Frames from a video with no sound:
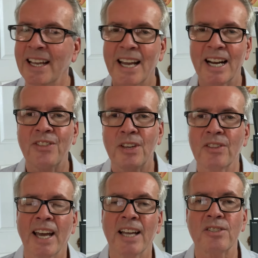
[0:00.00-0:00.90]
And I think
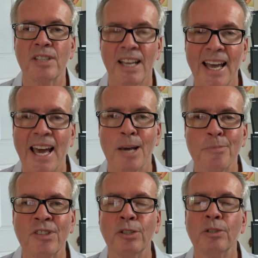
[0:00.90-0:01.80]
that's
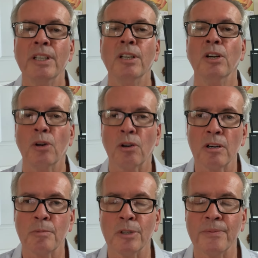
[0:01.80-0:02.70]
absolutely
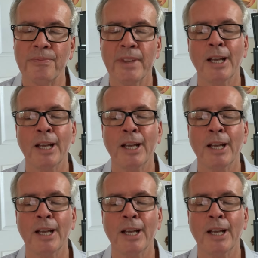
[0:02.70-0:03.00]
horrible.